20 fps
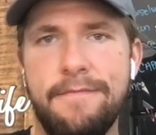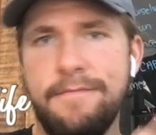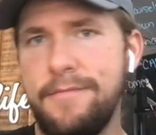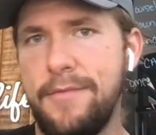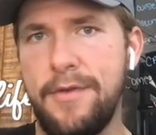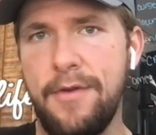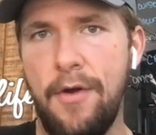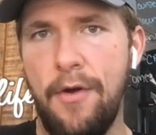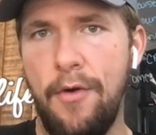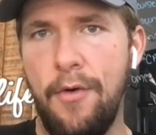
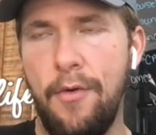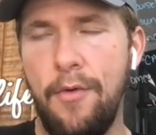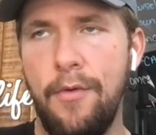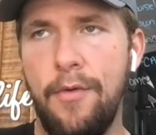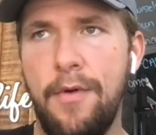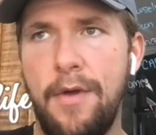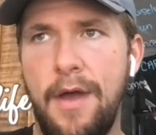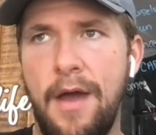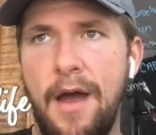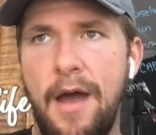So
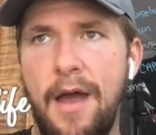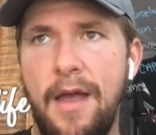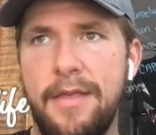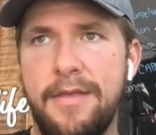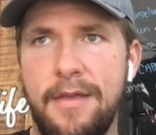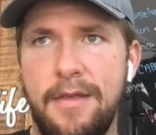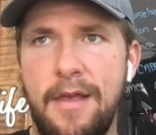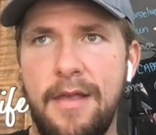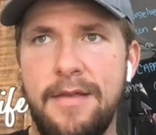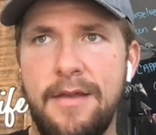
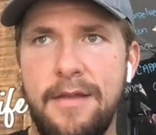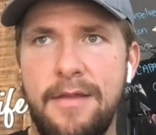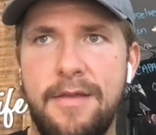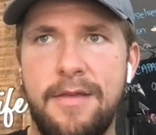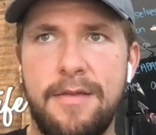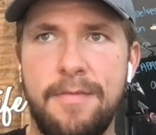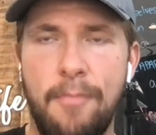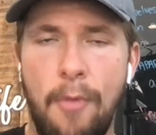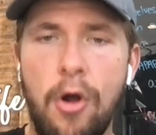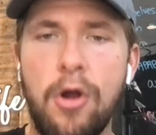it's a
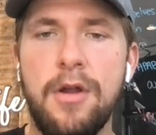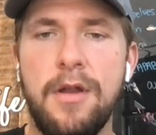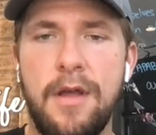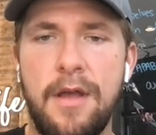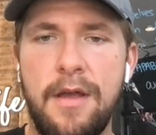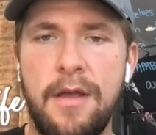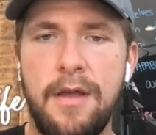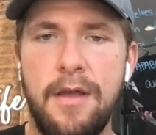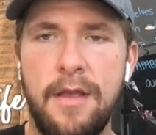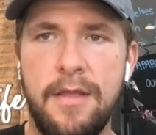
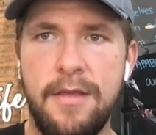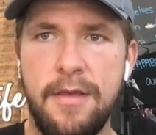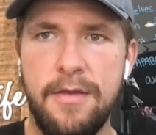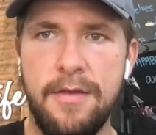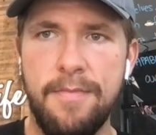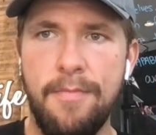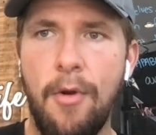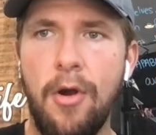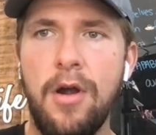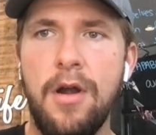
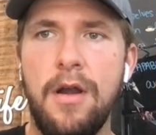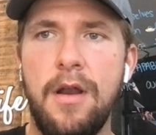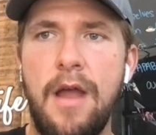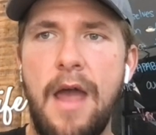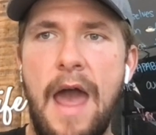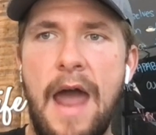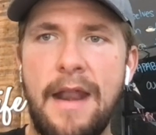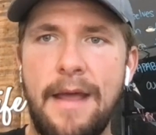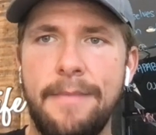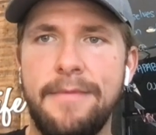smart
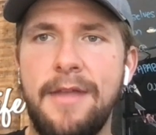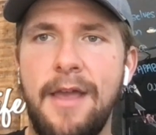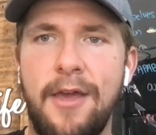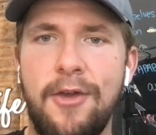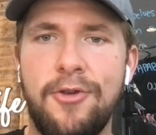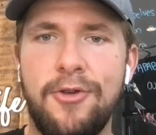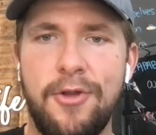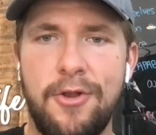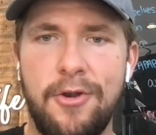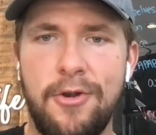
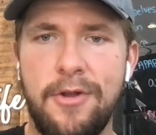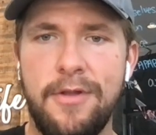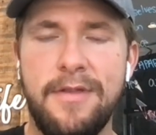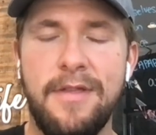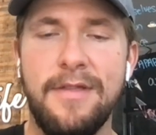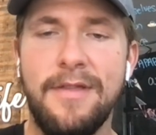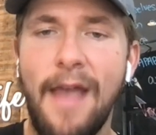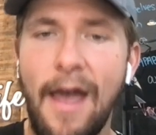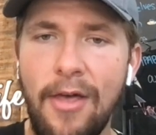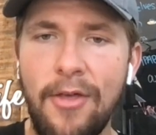adaptation, or it's
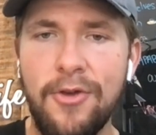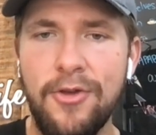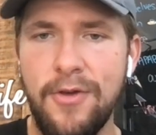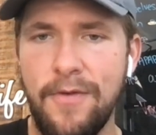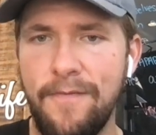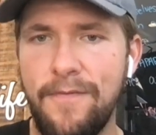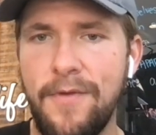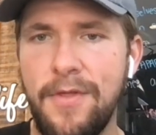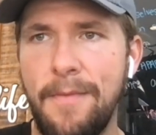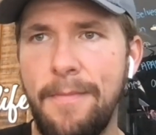
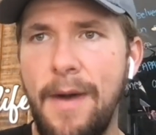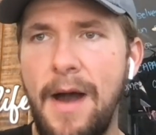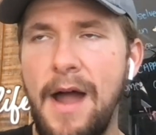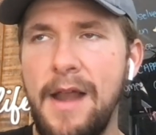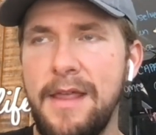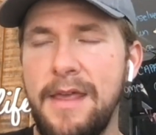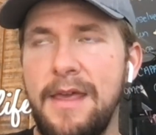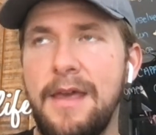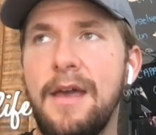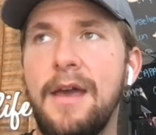intelligent for the
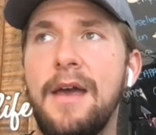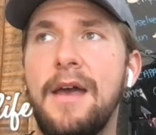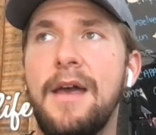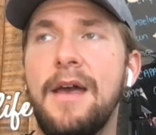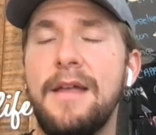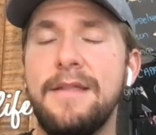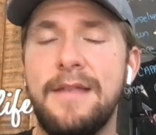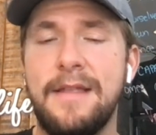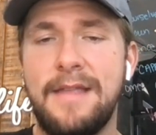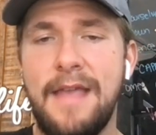body
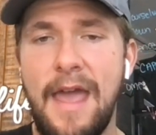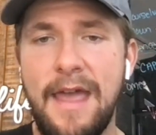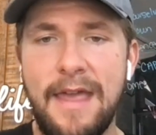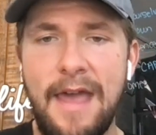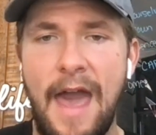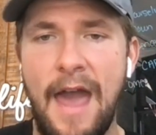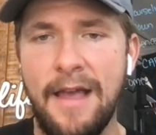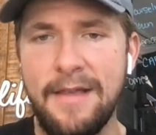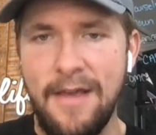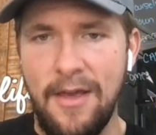to take
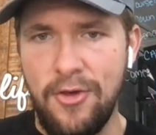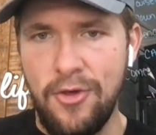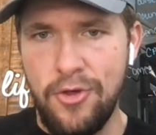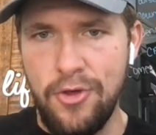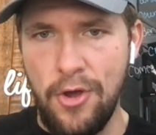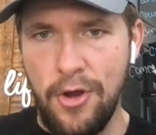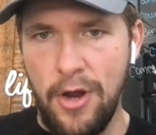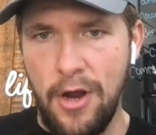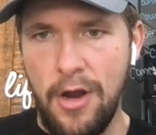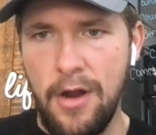excess
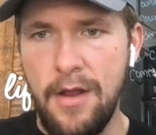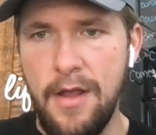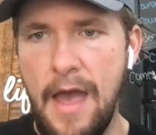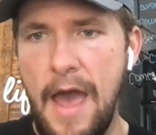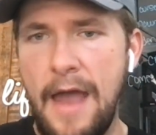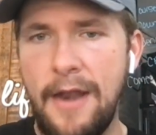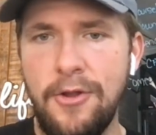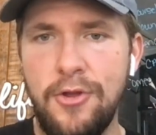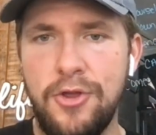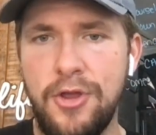sugar,
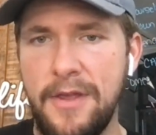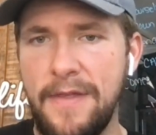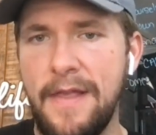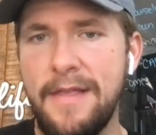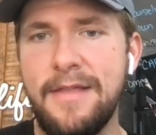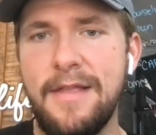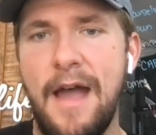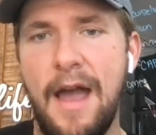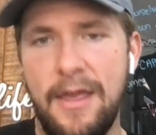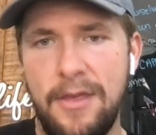energy
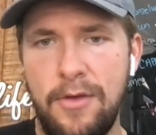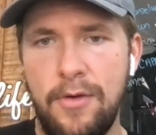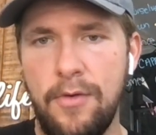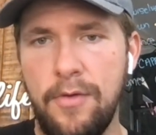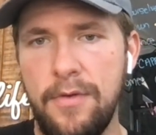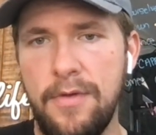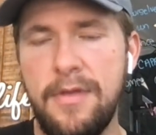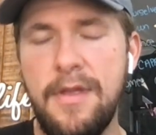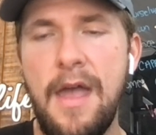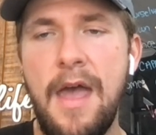that's not
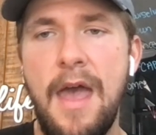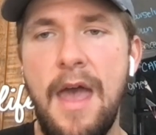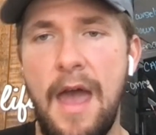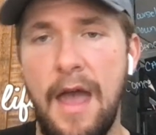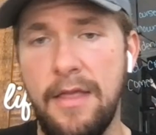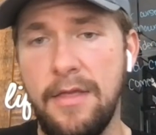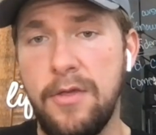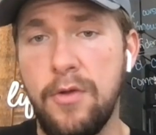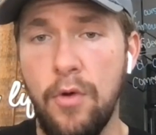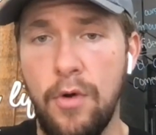used,
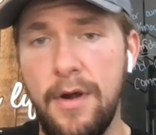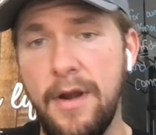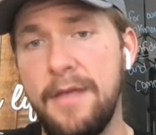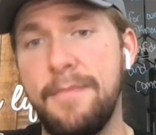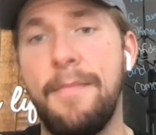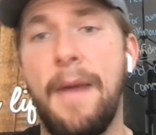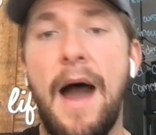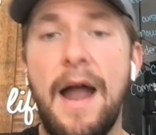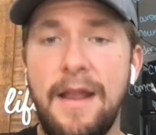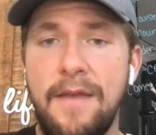and store it as
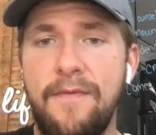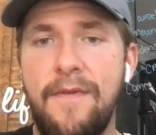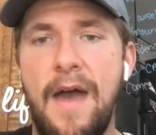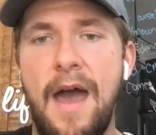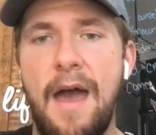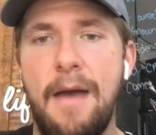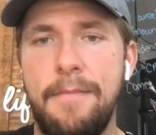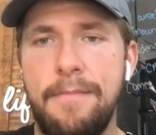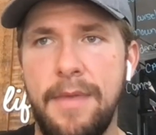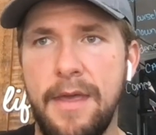body
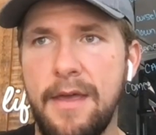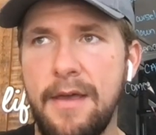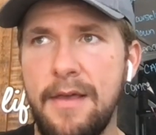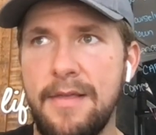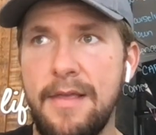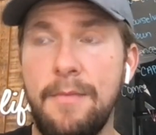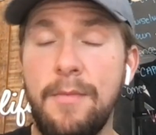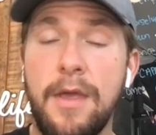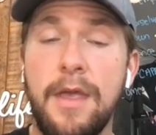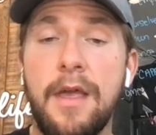fat, because
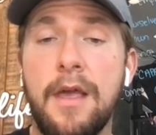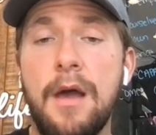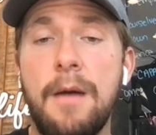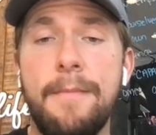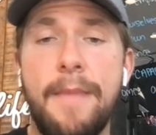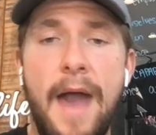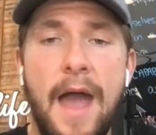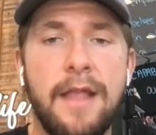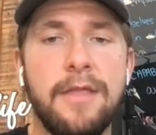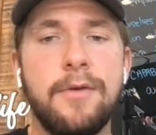then we can come
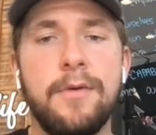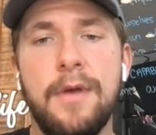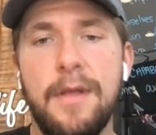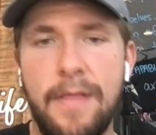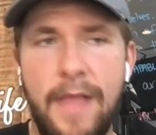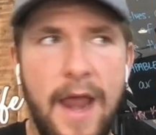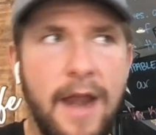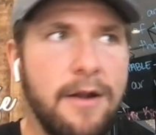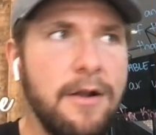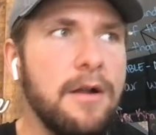back to it
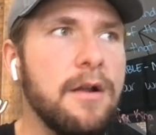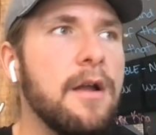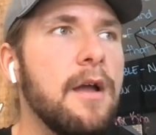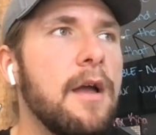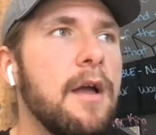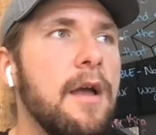later.